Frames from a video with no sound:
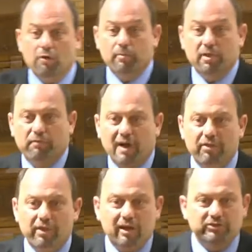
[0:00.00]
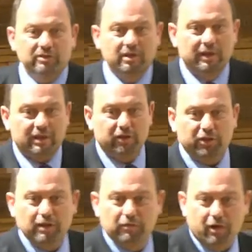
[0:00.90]
from the 5,000. Can you
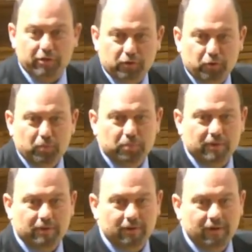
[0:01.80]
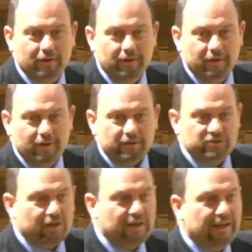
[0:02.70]
think of another group that
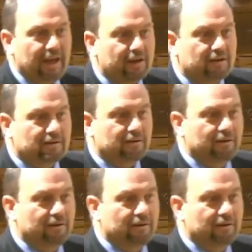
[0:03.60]
suddenly get